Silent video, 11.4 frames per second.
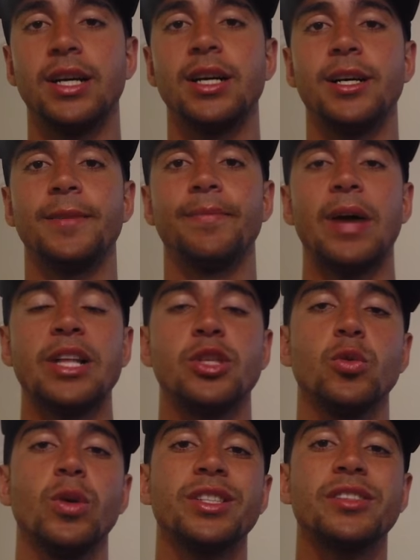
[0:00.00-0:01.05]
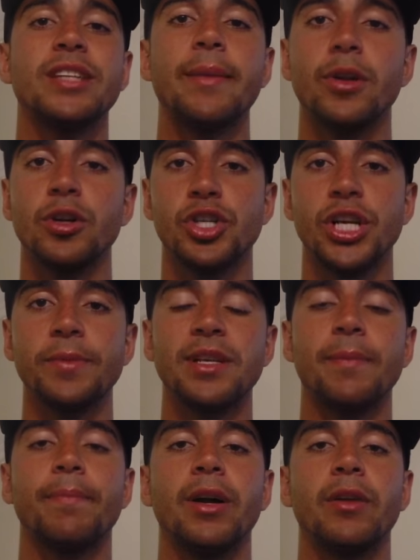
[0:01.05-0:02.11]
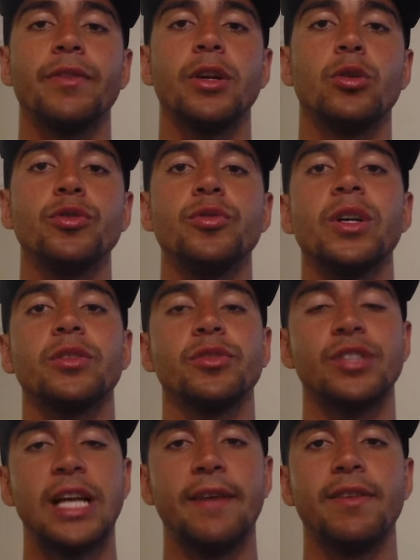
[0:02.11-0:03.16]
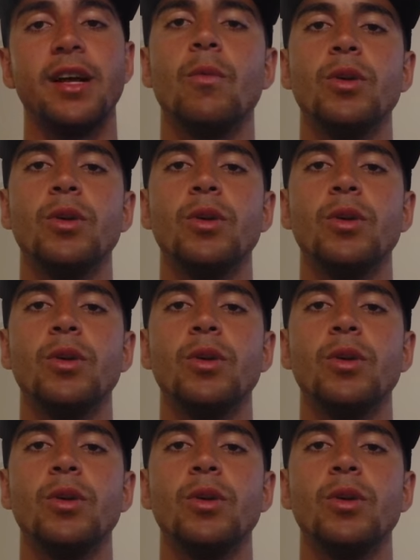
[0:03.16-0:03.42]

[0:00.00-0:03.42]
Um, I do entertainment on ships, I'm part of the cruise director staff.